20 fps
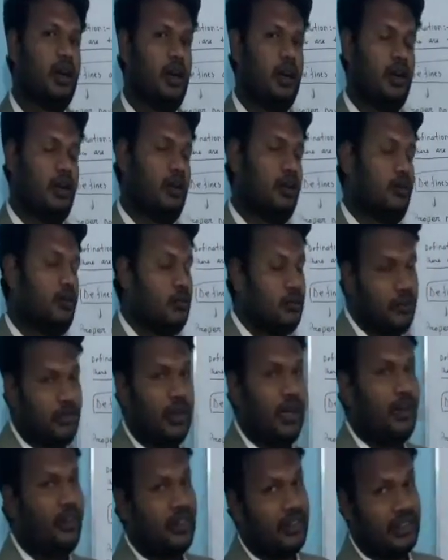
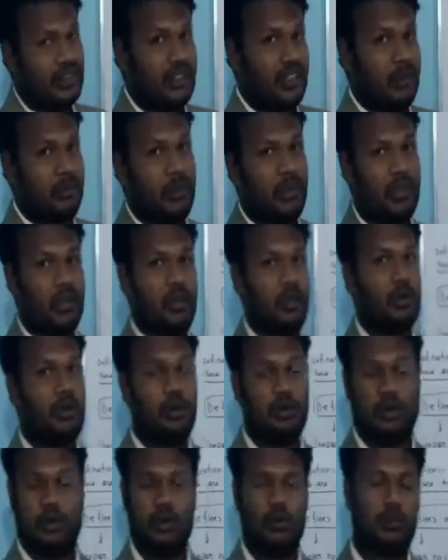500 ml
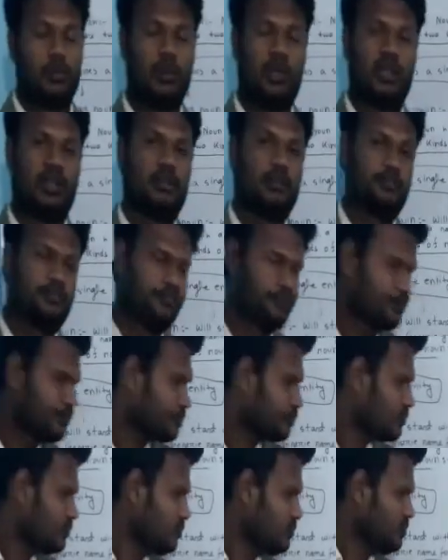or 1
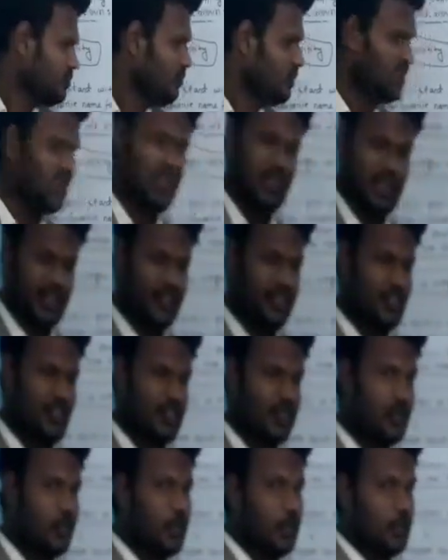liter.